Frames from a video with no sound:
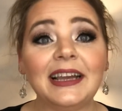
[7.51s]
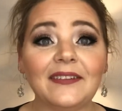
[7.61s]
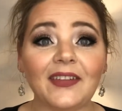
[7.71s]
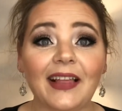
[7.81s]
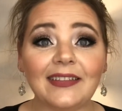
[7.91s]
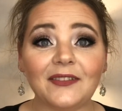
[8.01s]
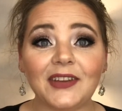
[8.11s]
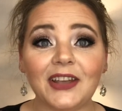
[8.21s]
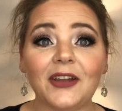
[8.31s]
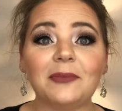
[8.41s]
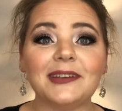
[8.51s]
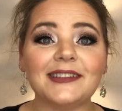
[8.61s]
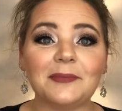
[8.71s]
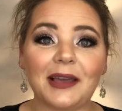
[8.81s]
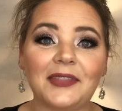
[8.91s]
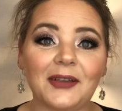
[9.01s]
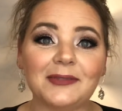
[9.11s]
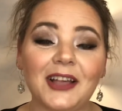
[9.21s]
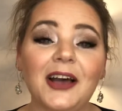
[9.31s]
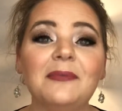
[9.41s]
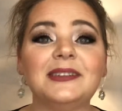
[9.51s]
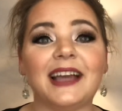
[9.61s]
If you like the video, please give me a thumbs up,